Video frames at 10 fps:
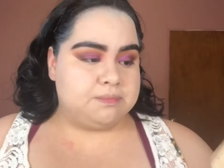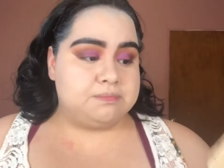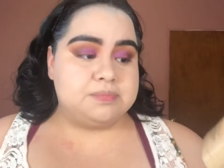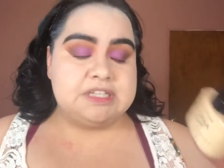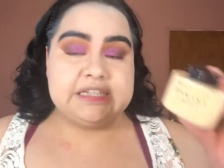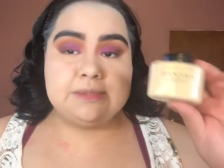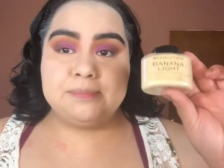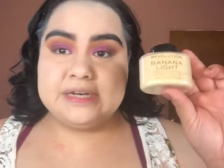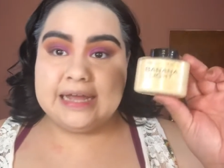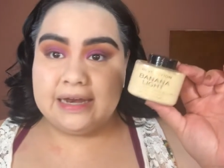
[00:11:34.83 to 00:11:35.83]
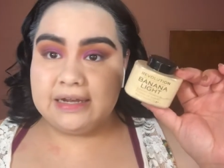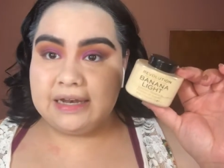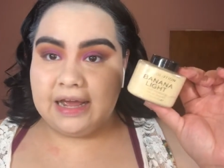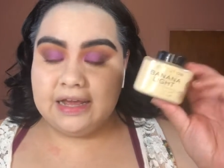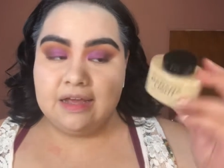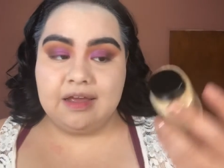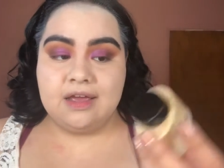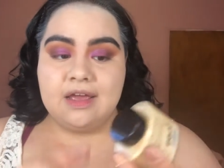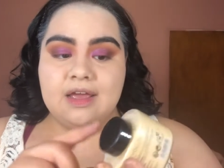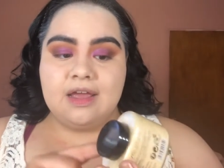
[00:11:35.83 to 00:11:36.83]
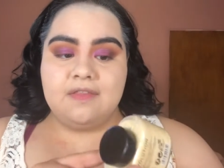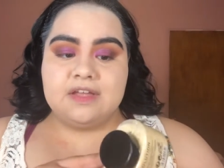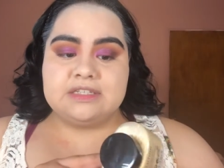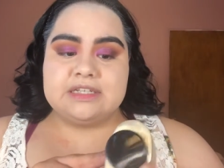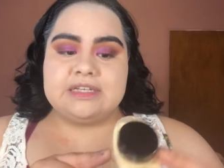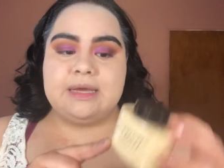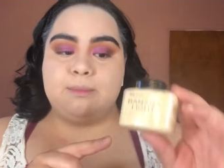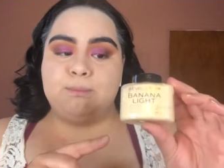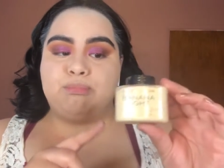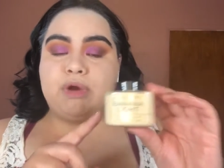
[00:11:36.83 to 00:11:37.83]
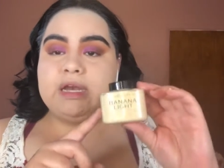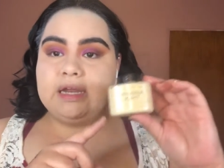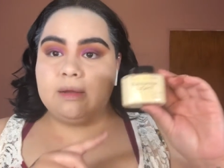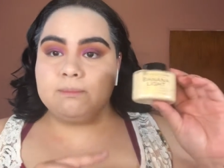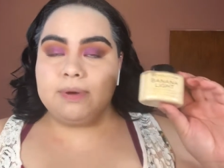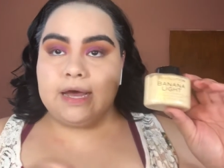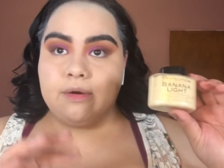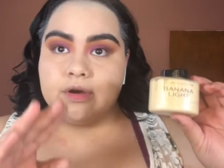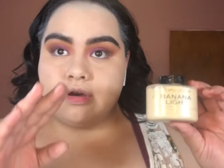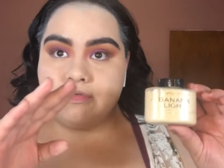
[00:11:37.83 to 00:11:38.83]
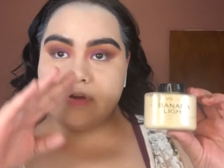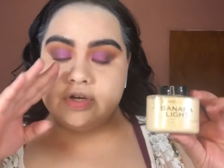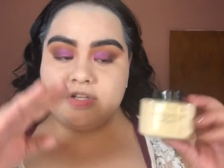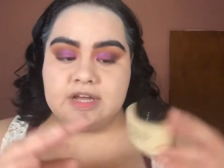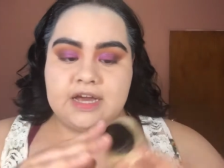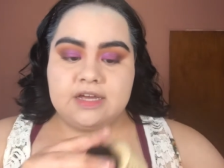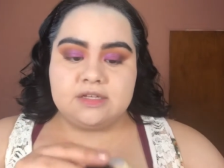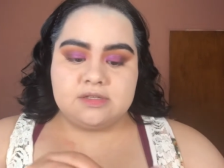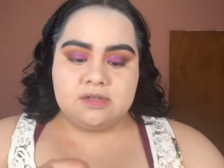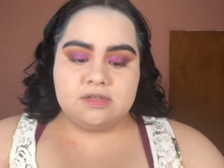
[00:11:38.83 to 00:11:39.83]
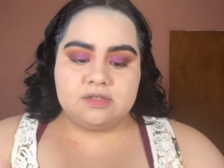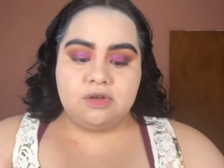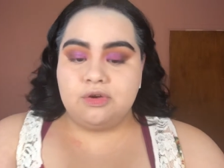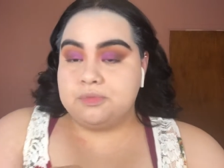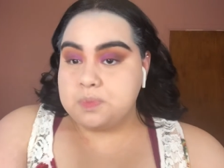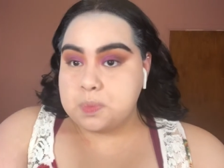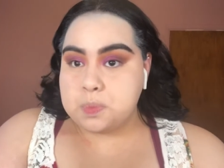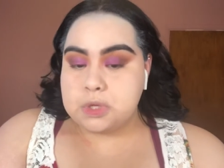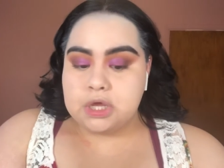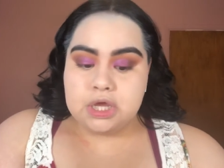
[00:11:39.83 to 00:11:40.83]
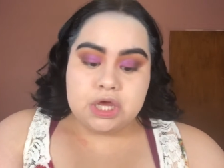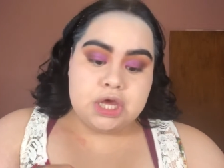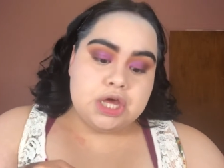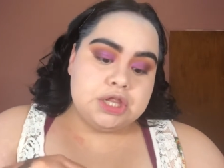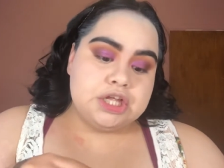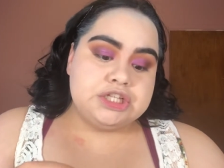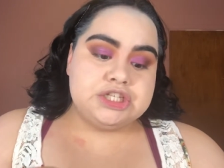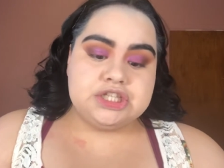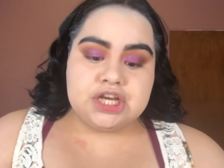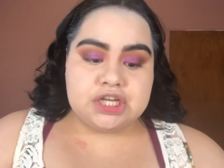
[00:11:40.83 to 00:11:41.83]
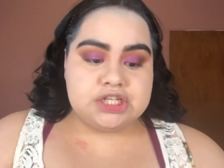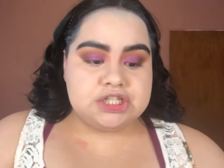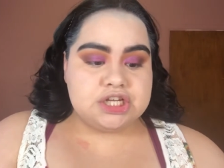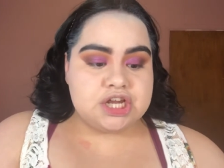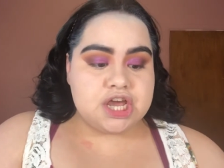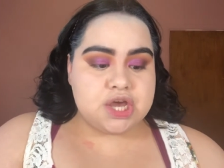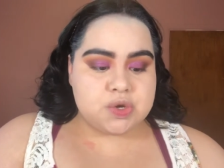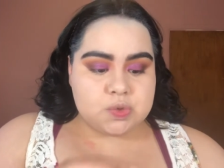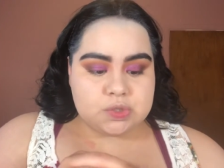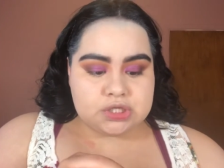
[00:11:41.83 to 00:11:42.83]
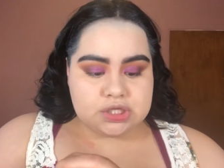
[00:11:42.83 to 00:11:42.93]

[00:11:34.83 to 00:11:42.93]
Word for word: It's Banana Light, and this is a brightening powder for under the eyes. So, let's test it out.